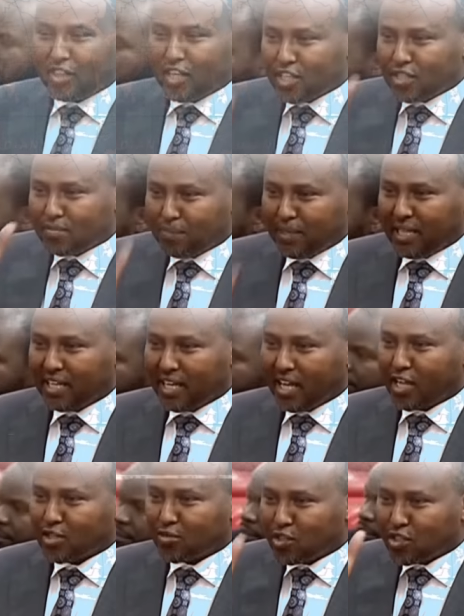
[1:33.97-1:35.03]
struggle
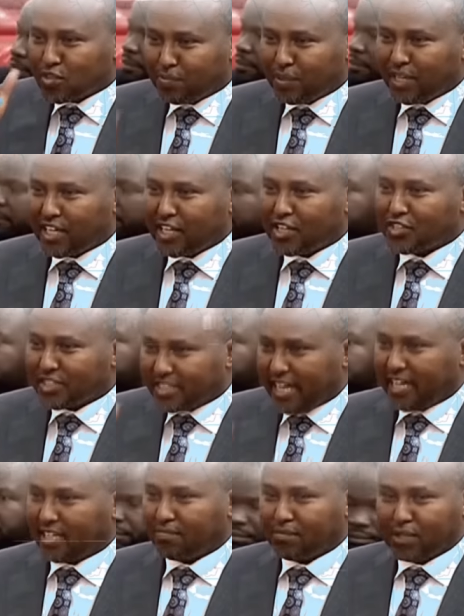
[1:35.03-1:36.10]
against the corrupting
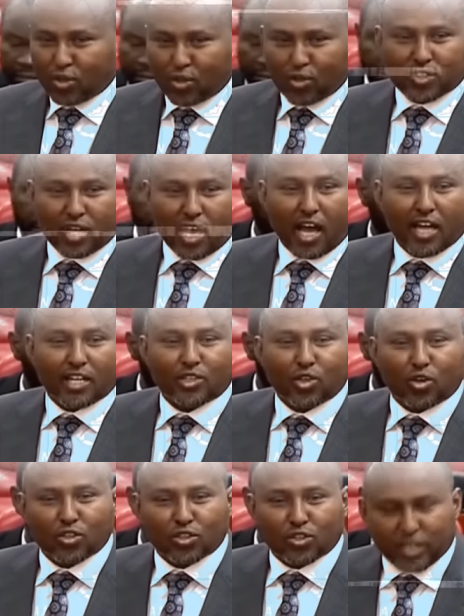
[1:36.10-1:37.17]
forces of capital
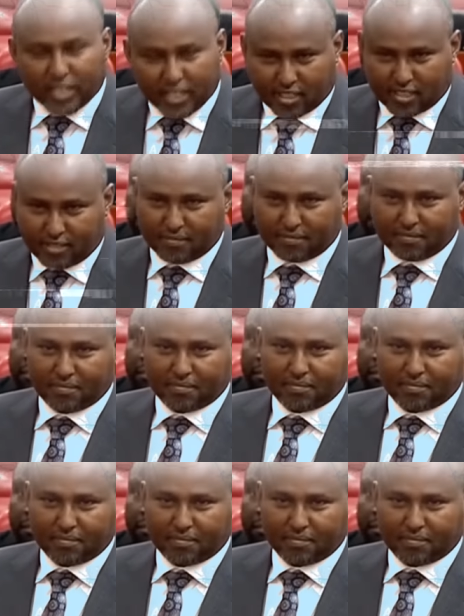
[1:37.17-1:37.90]
inside